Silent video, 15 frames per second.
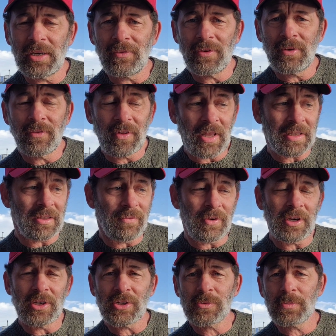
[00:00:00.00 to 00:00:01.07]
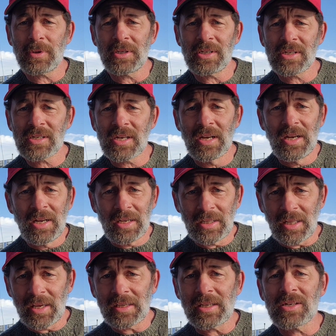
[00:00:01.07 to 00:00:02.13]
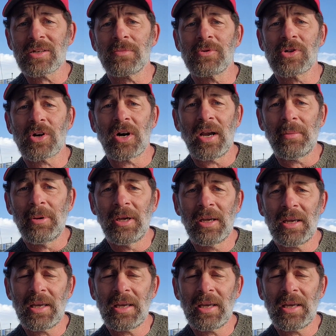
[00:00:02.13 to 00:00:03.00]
If you've liked the videos, please like and subscribe,